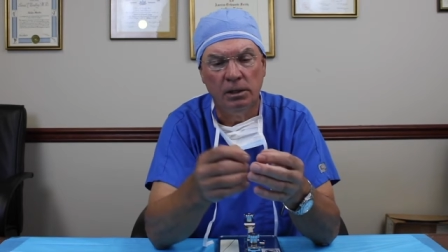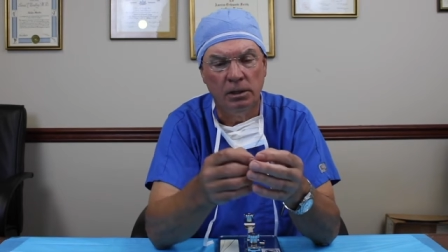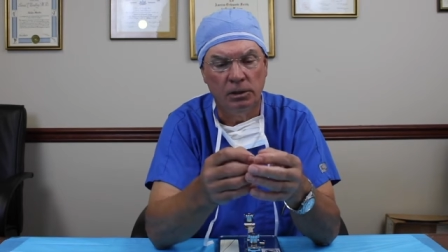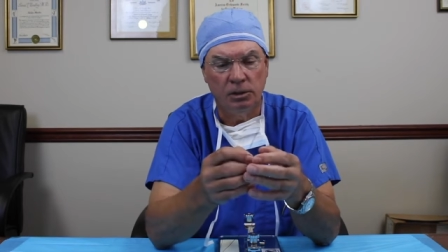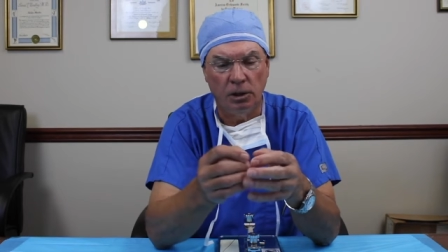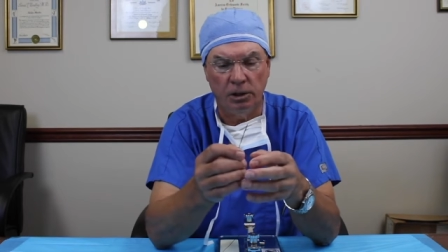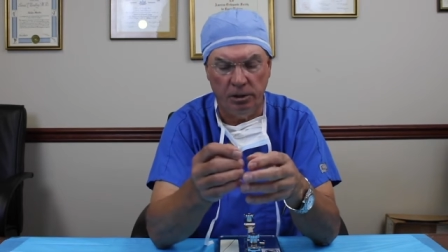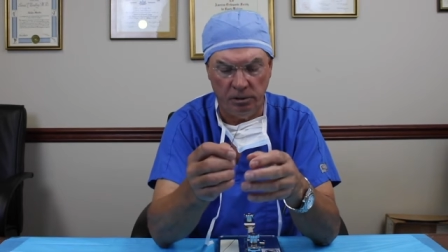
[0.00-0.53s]

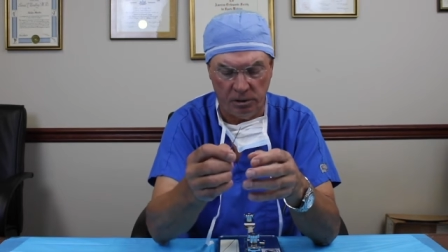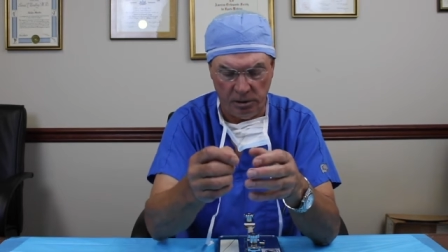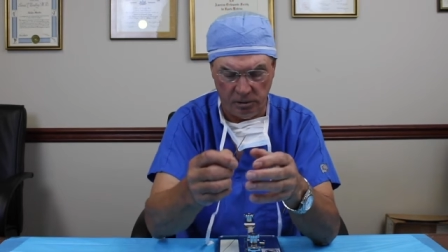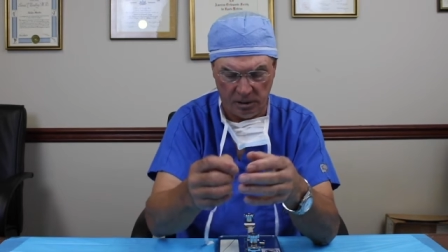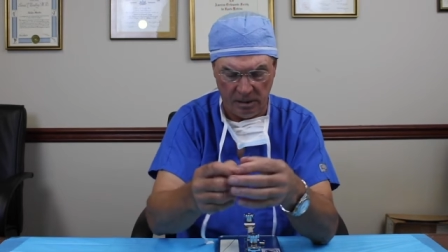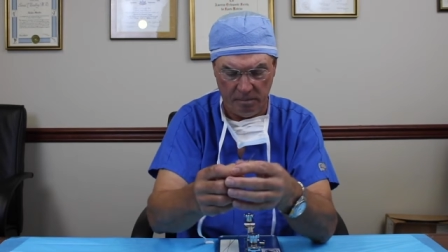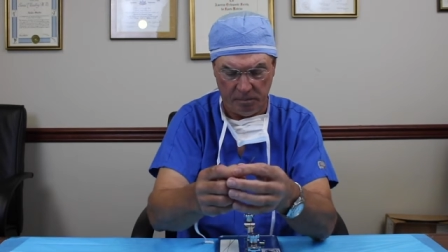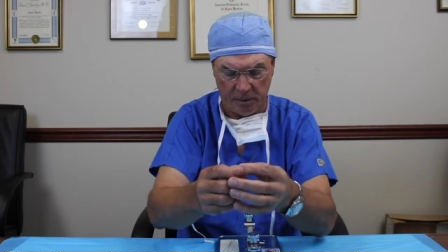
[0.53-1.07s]
So you
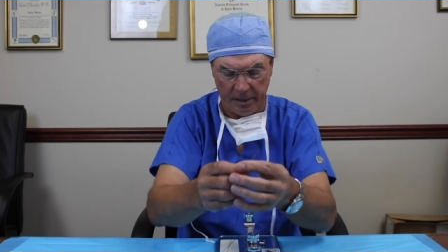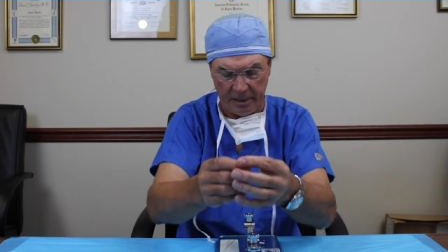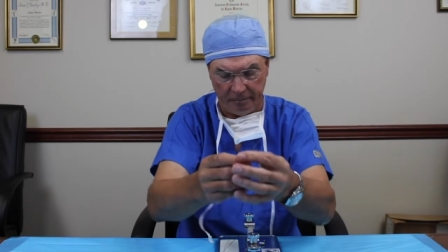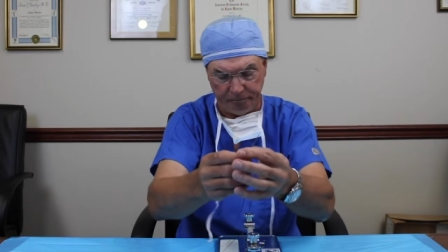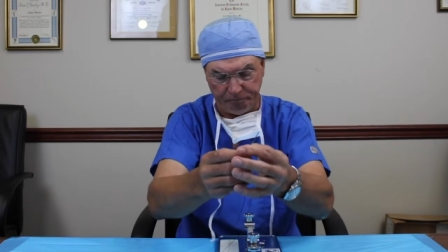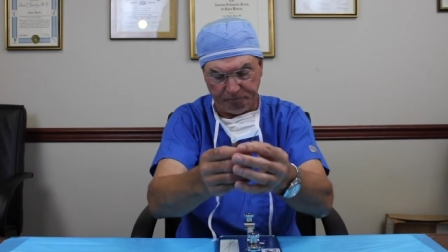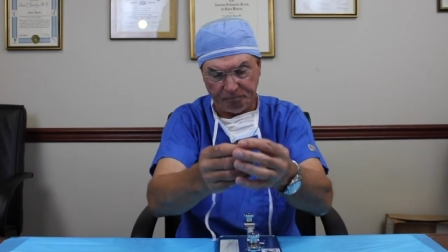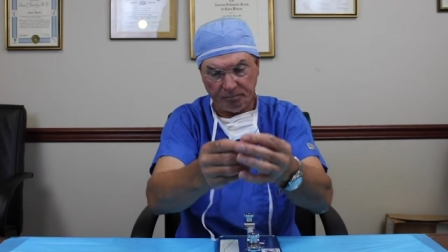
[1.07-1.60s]
simply
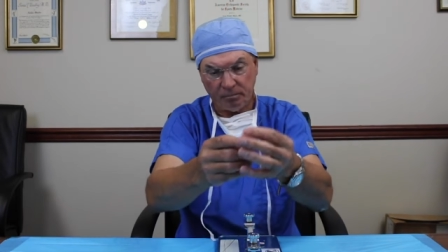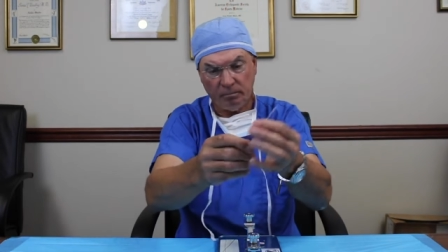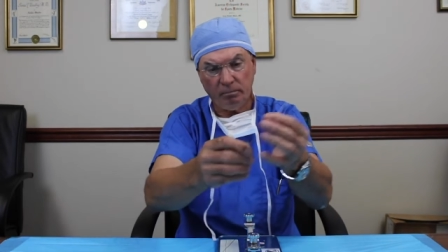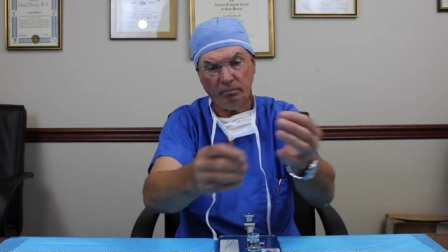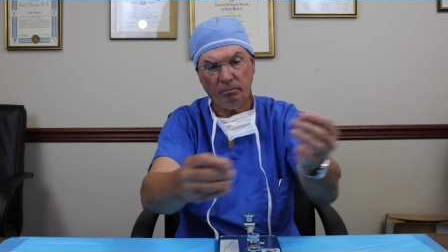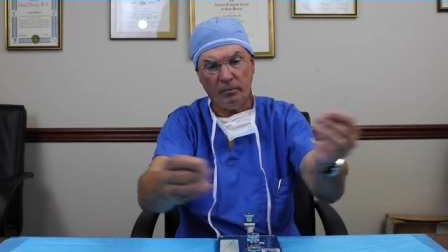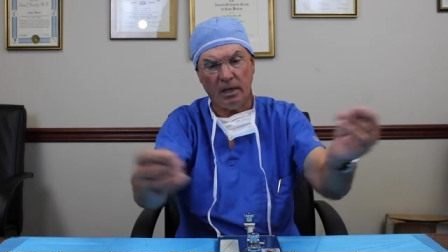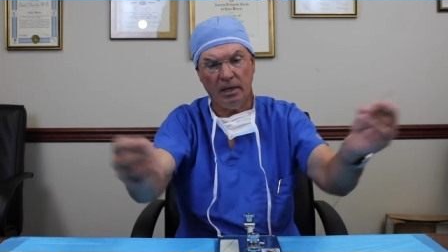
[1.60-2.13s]

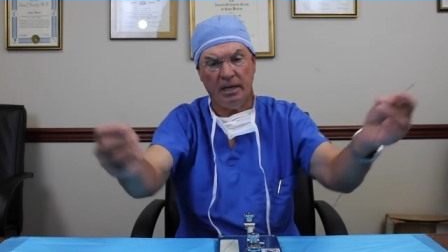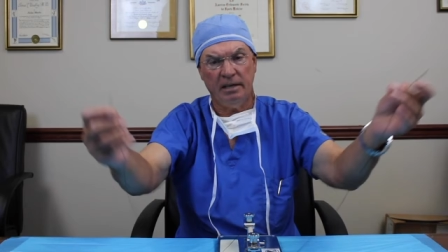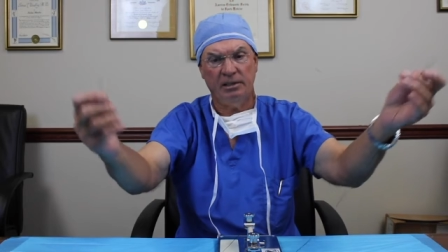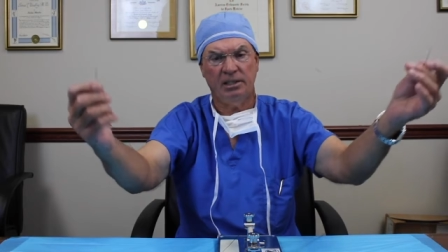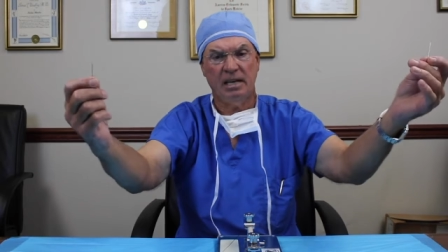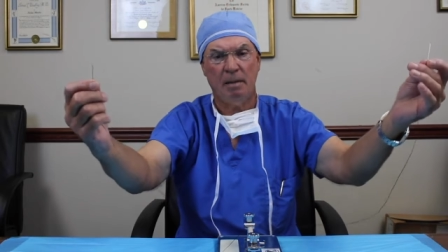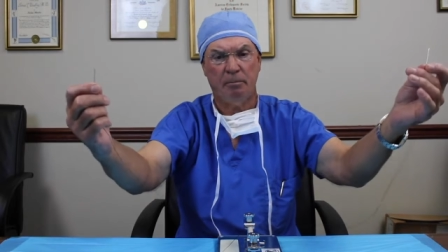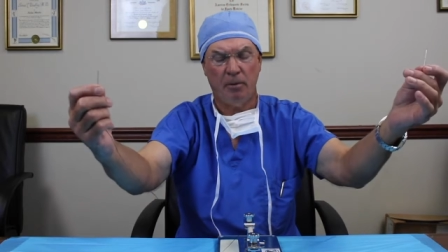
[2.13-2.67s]
can
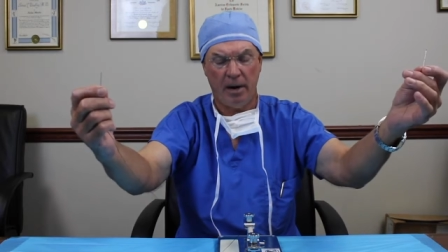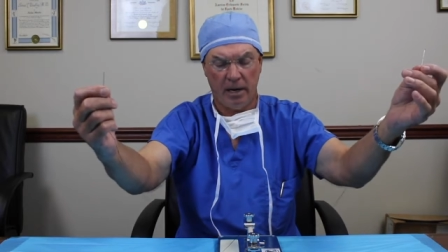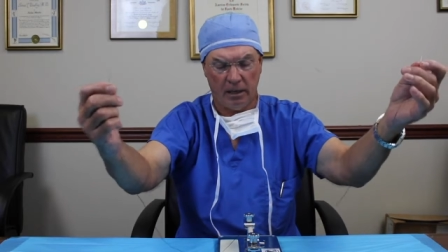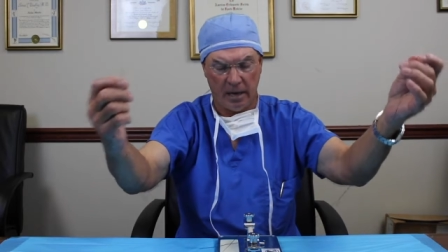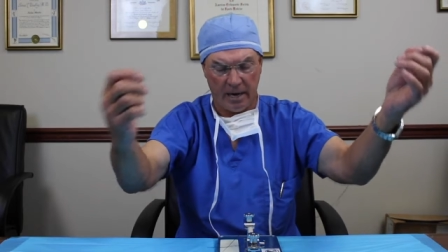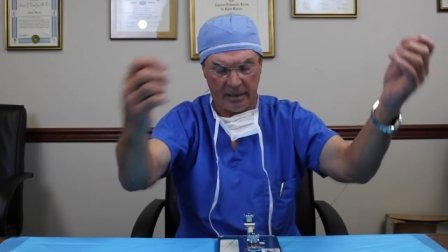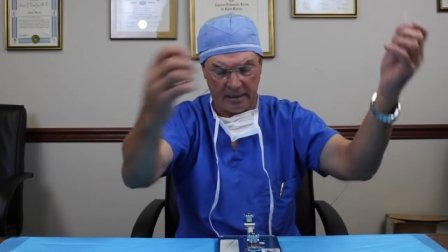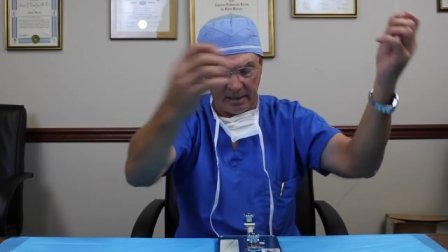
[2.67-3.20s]
separate it
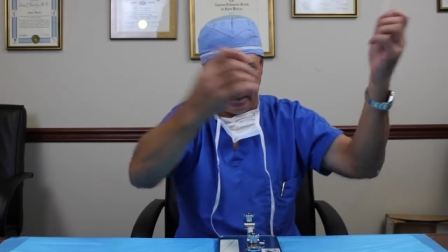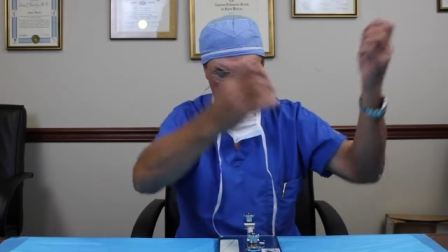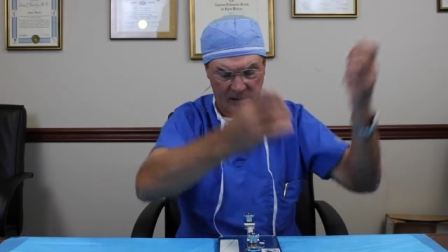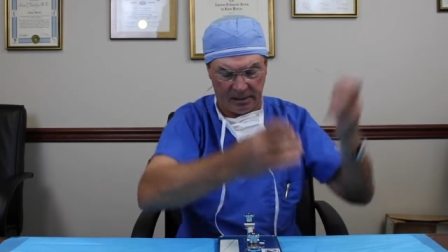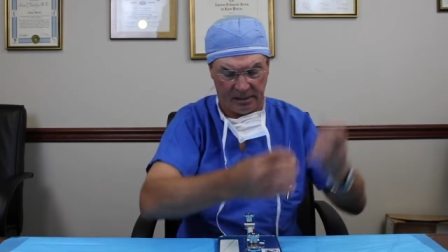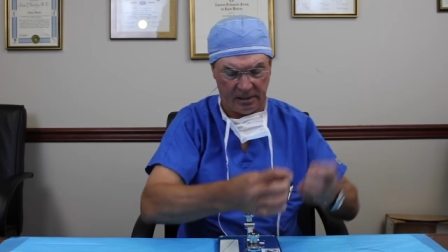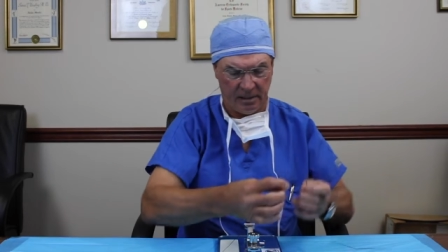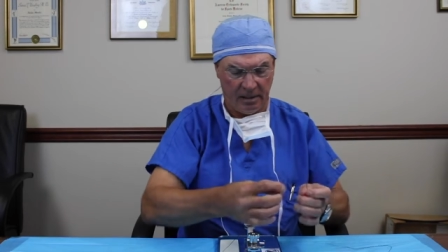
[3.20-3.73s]
like
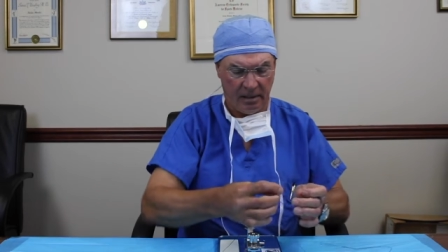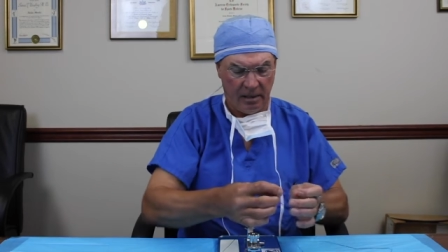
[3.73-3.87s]
this.